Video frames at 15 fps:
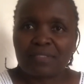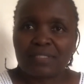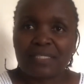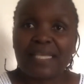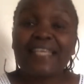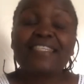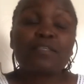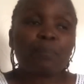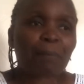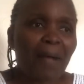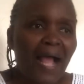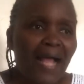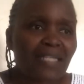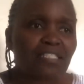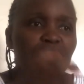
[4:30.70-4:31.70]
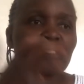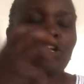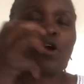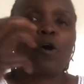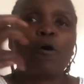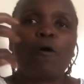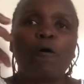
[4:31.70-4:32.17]
is part
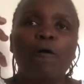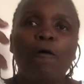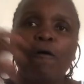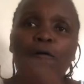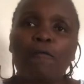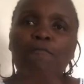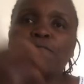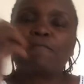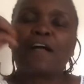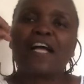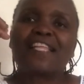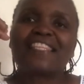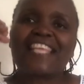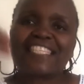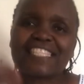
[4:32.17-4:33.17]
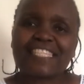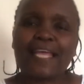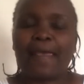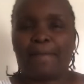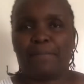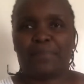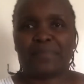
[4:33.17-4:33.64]
of the
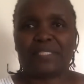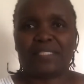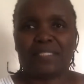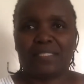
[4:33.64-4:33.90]
steps.